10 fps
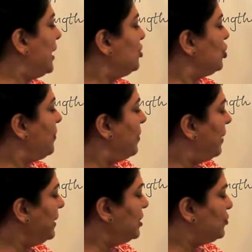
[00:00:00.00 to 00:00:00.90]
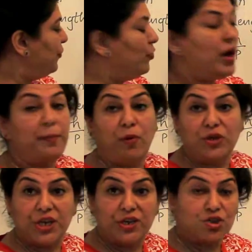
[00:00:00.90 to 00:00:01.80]
10 to the power minus 4
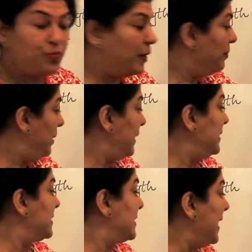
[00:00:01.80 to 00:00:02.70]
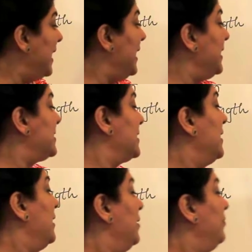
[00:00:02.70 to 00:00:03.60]
upon 10 to the power minus
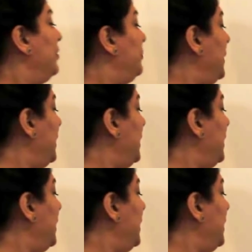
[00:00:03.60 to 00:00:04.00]
8 would